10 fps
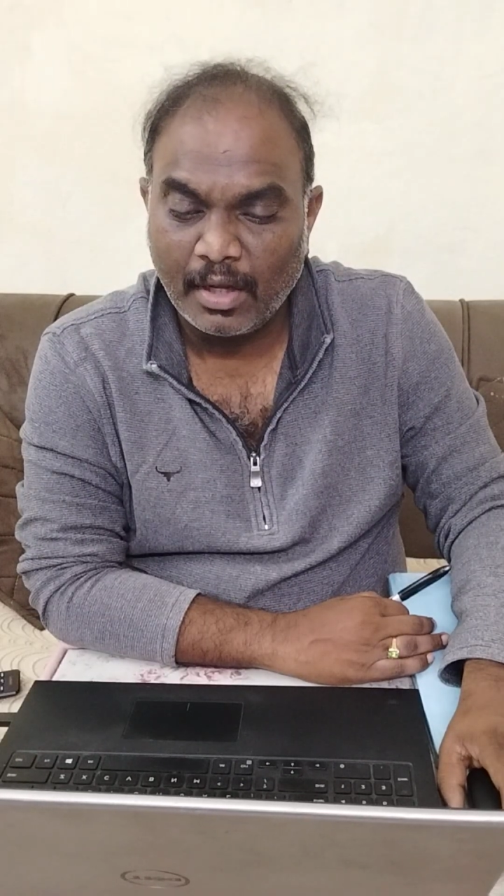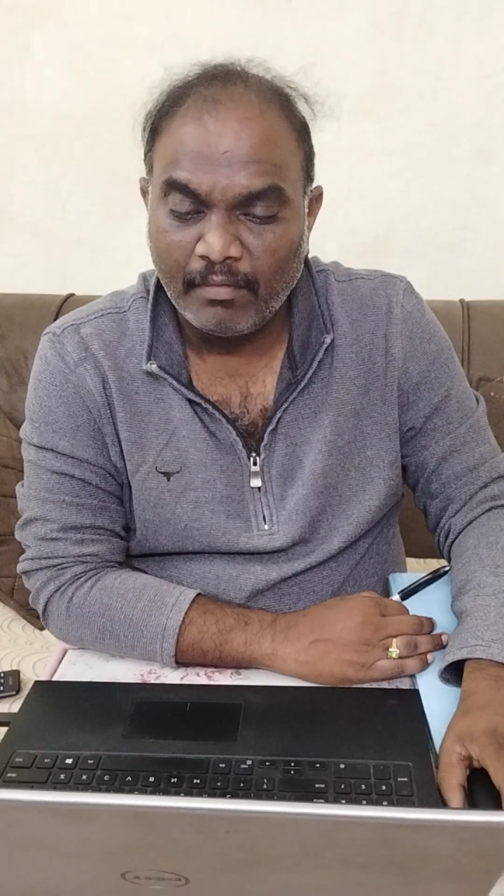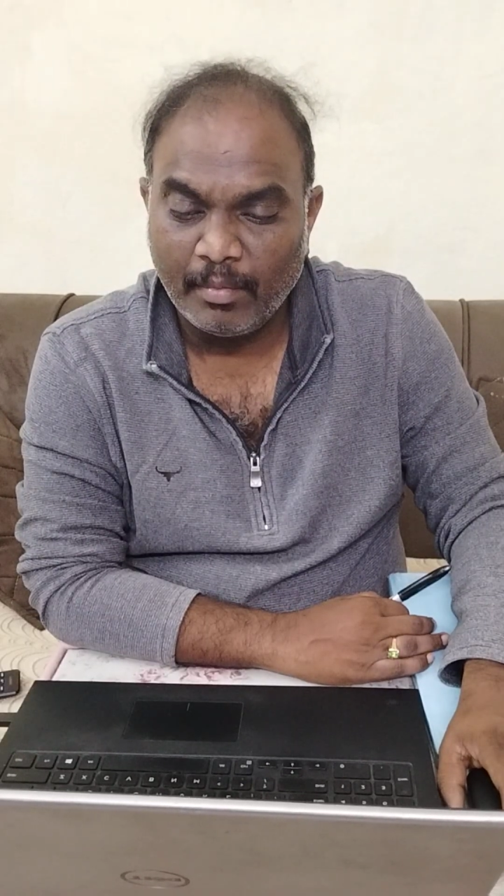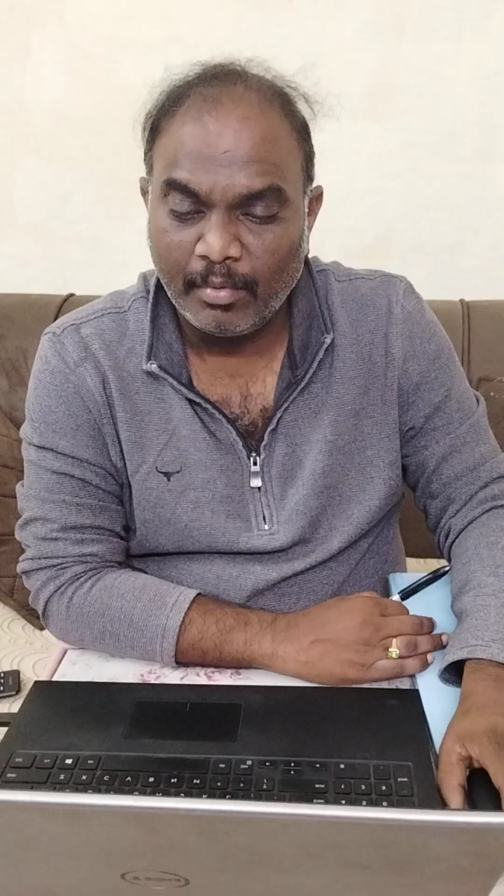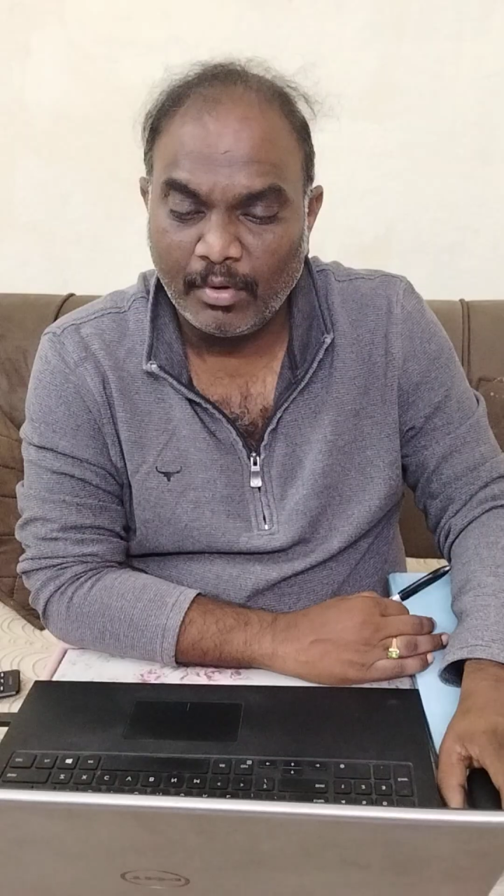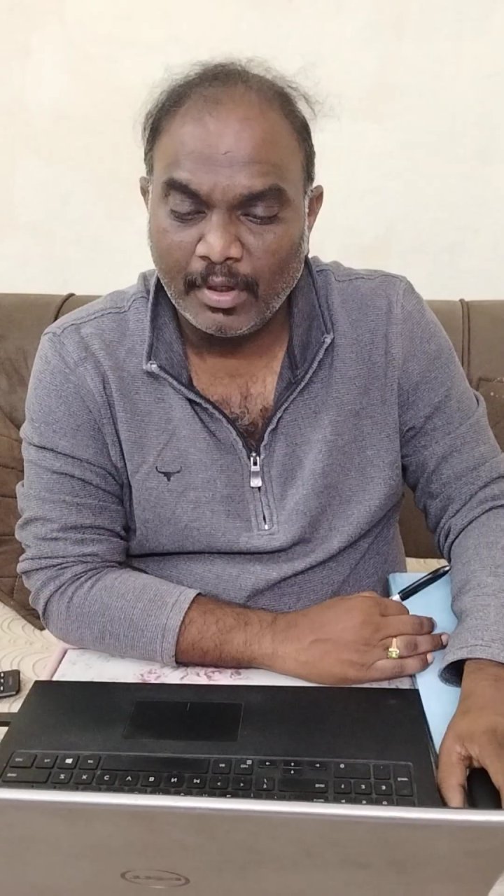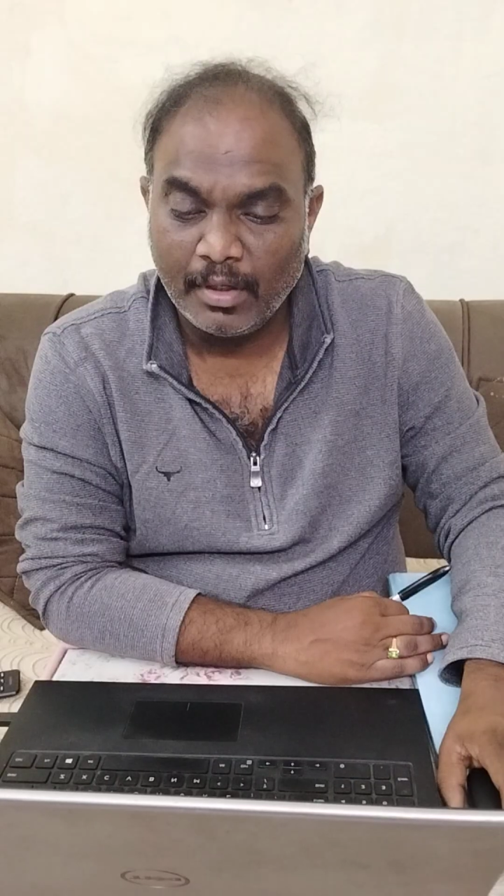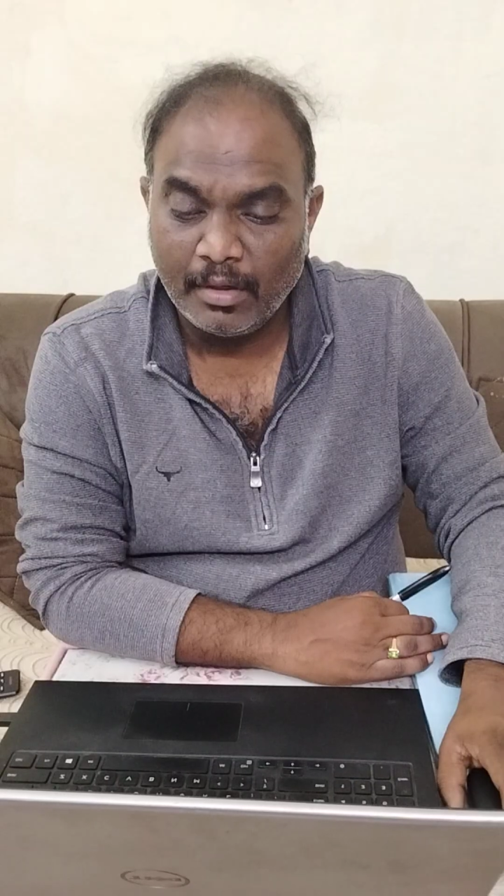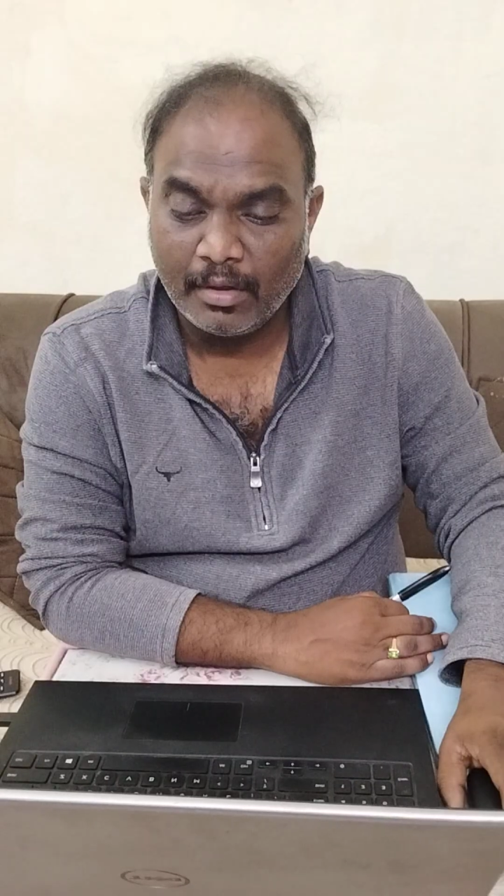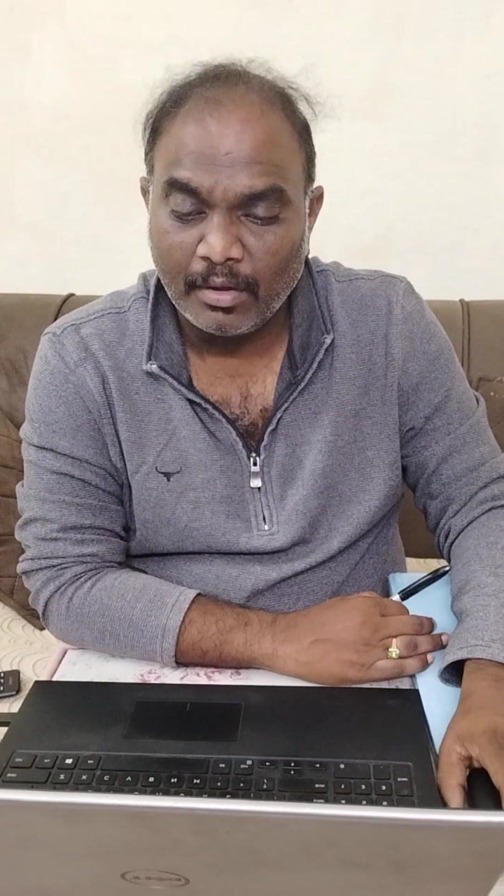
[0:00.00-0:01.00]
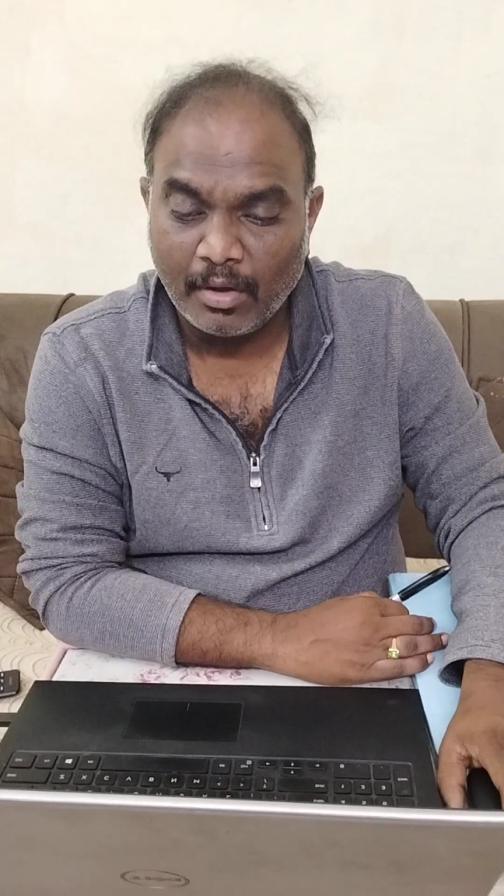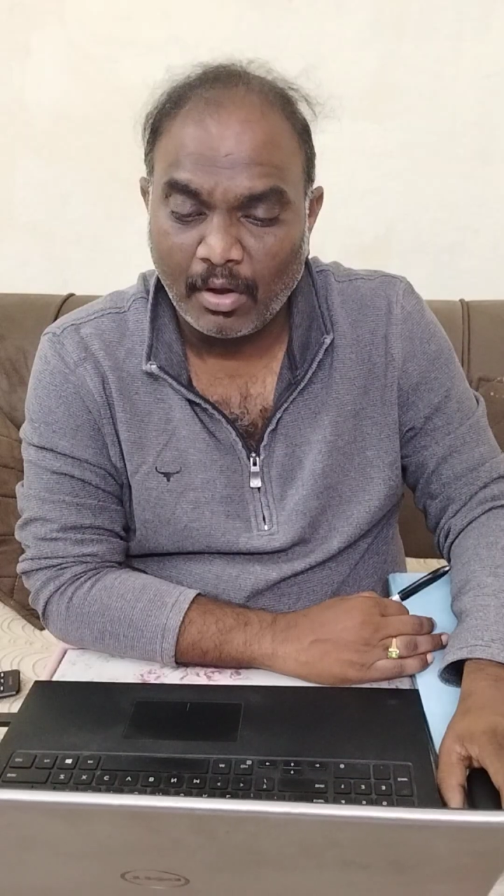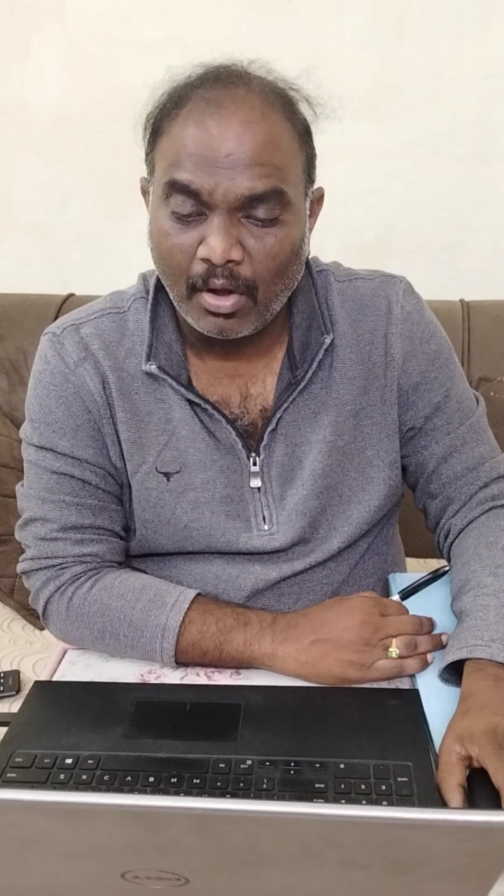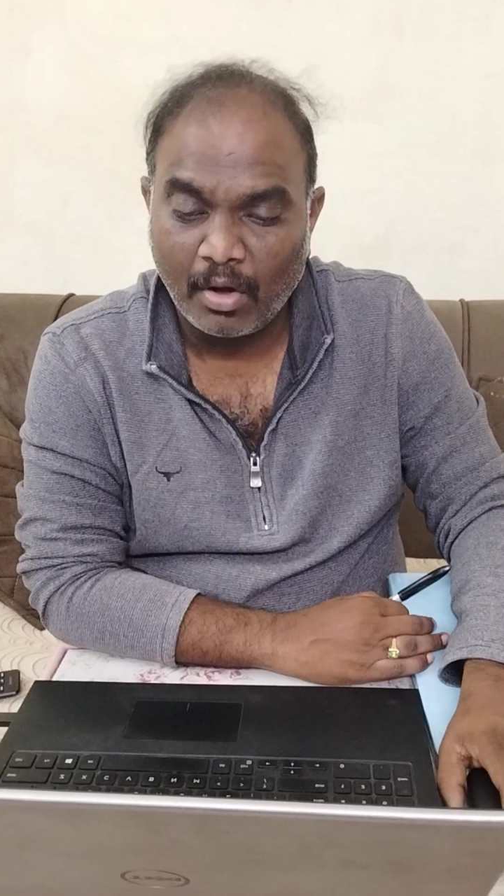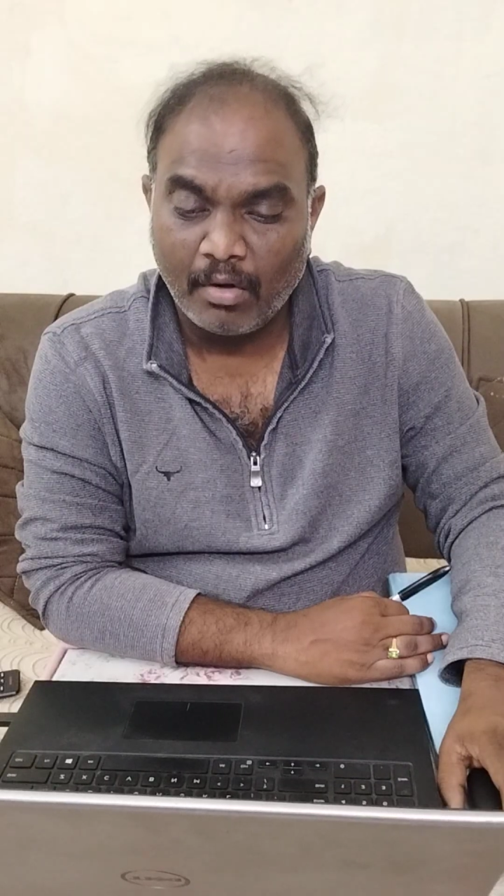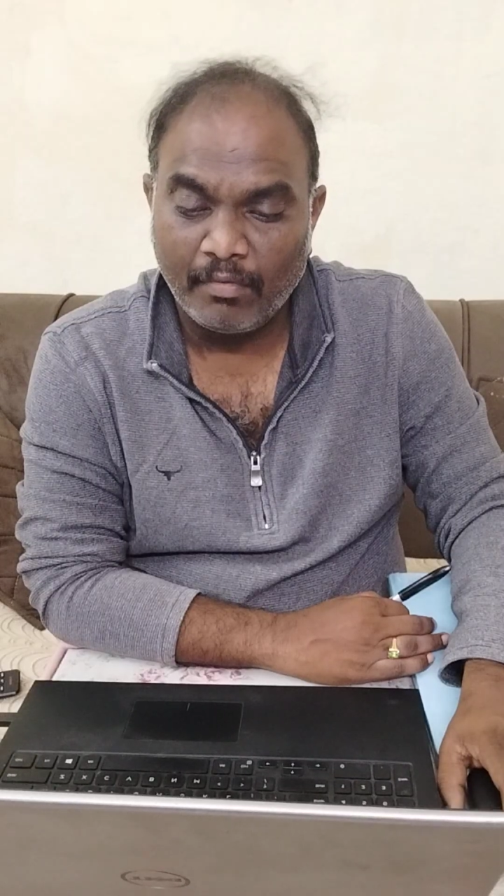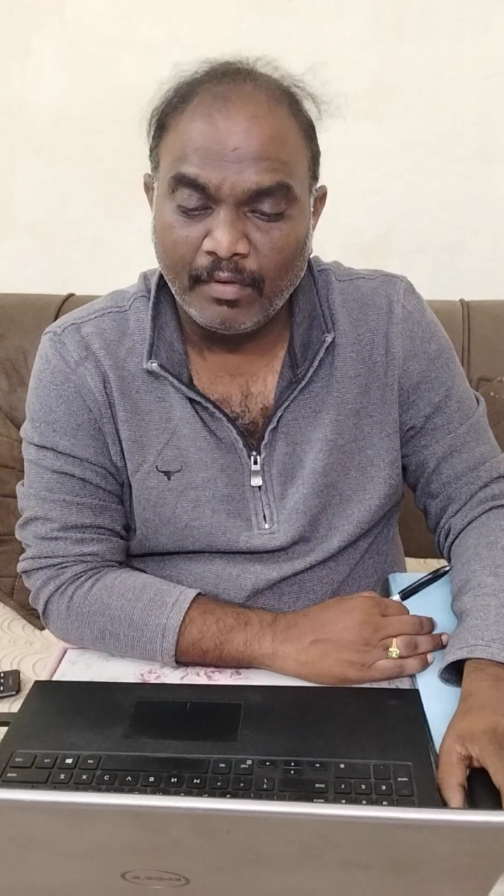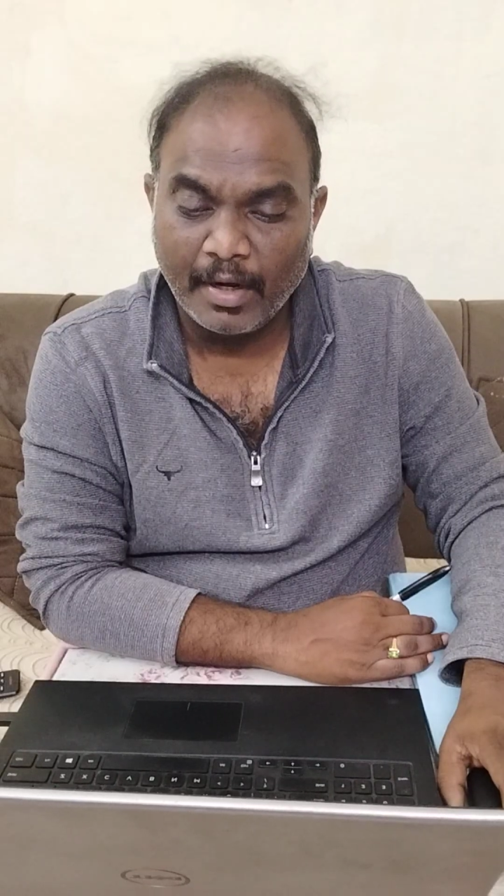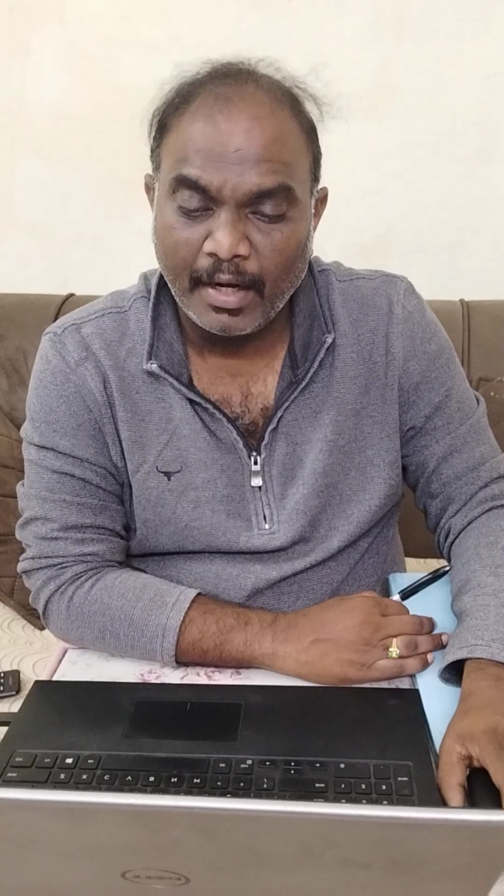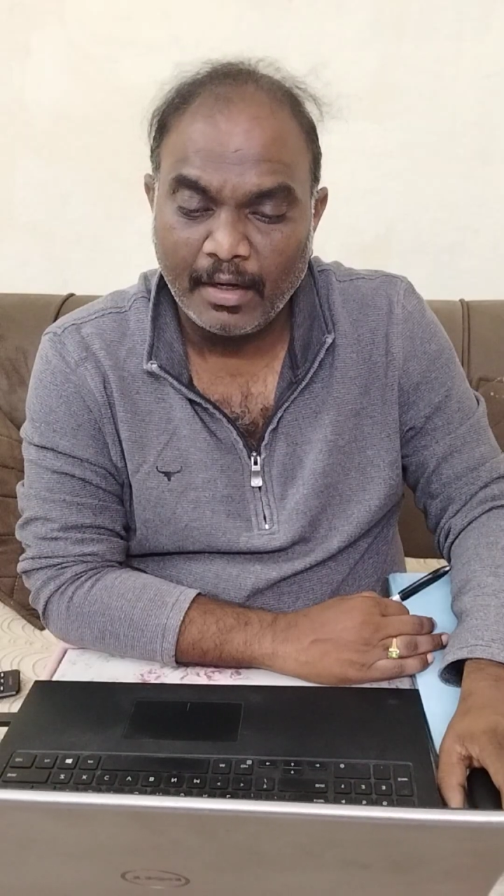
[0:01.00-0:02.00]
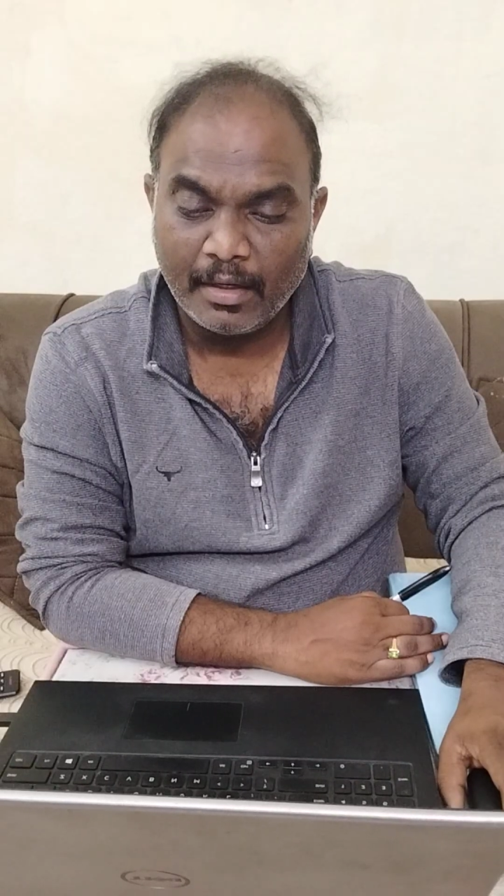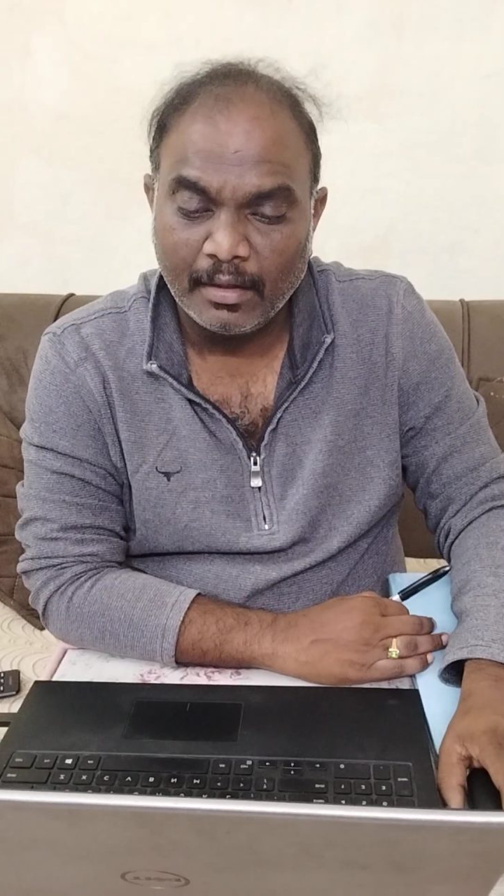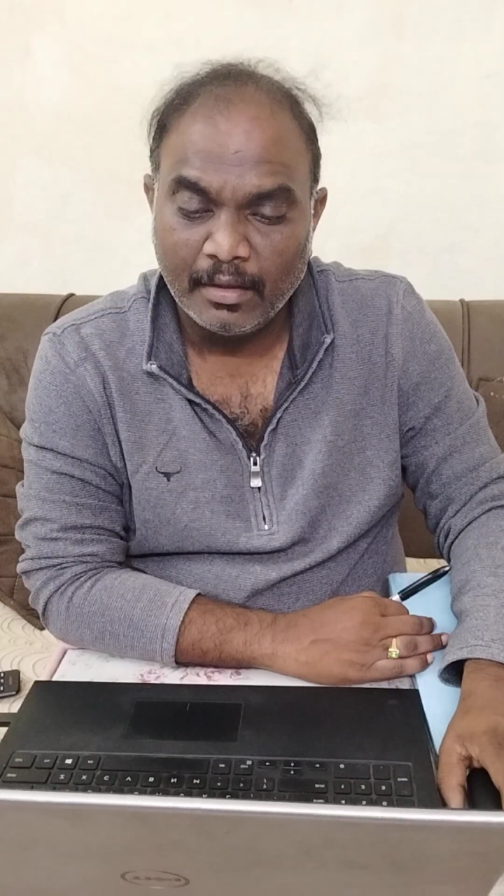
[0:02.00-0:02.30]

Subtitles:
of a protein are of great